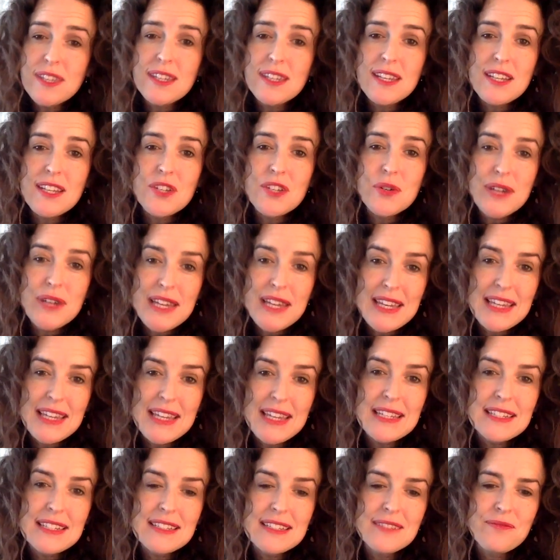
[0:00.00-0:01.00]
it in your
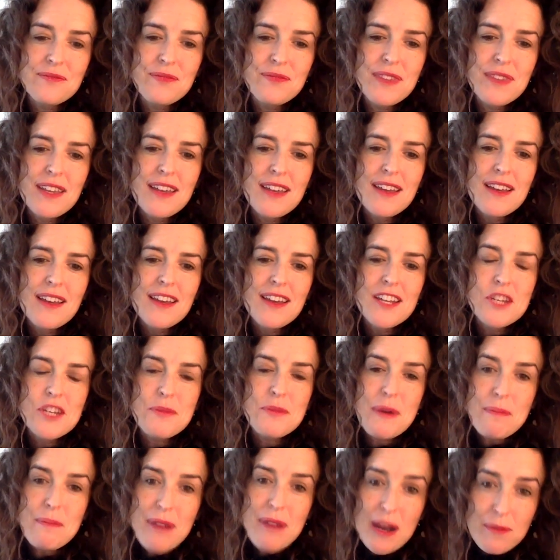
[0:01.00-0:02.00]
head. To
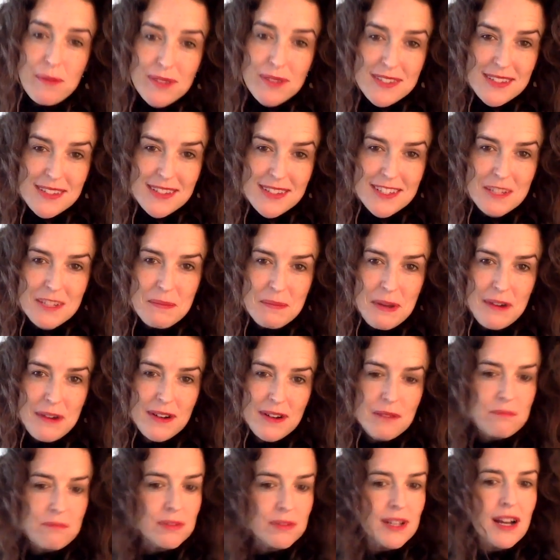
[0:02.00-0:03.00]
my publicist,
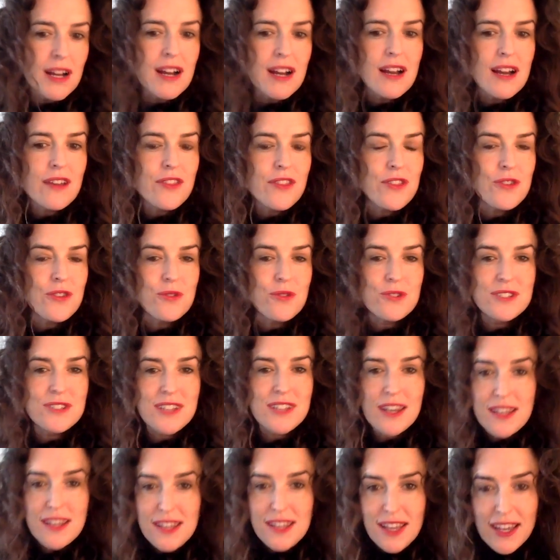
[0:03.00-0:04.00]
Marianne Blythe, your
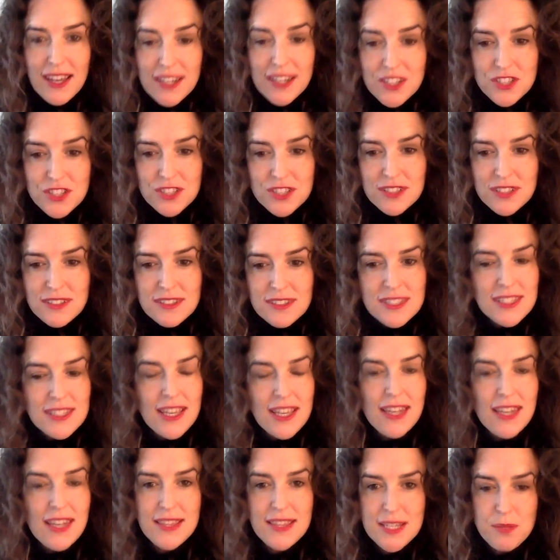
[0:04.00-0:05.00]
dedication to
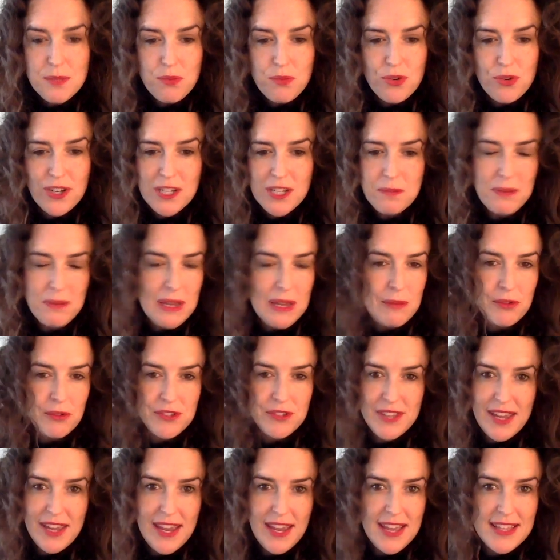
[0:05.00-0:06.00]
getting this book into
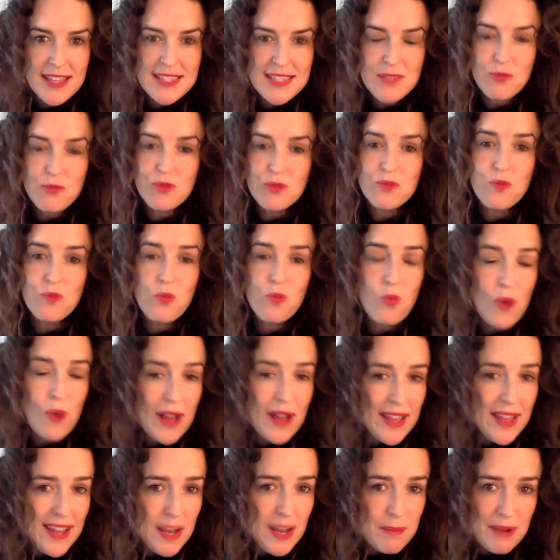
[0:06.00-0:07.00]
people's hands was
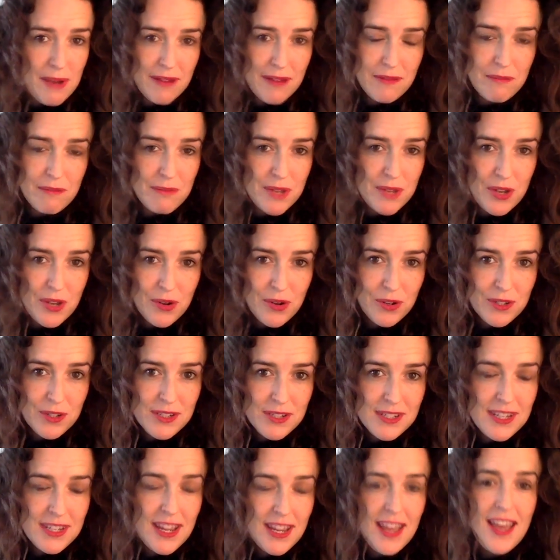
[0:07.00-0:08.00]
way above and
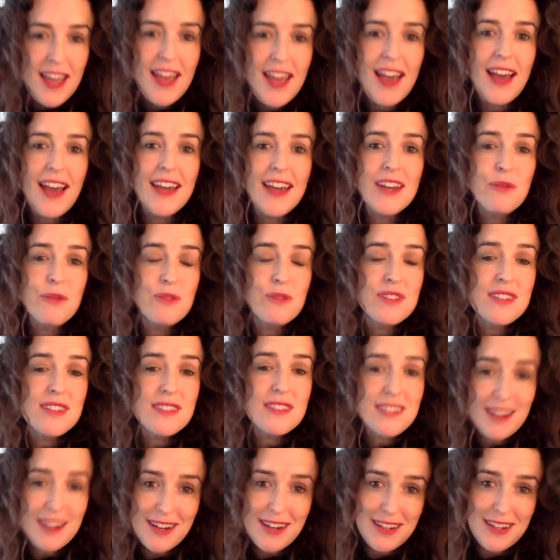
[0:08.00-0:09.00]
beyond, and it was
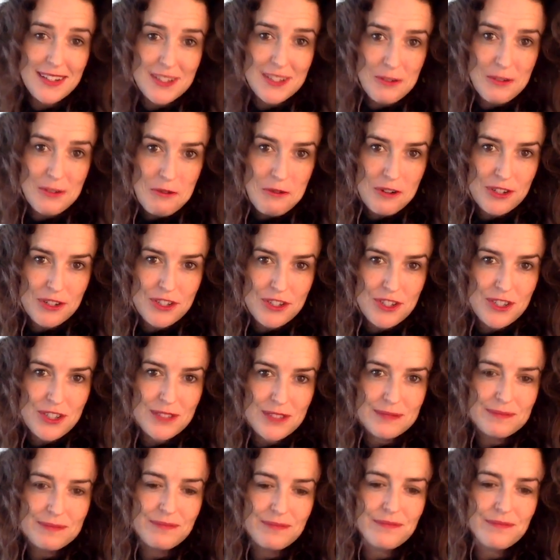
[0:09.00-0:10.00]
stunning to watch.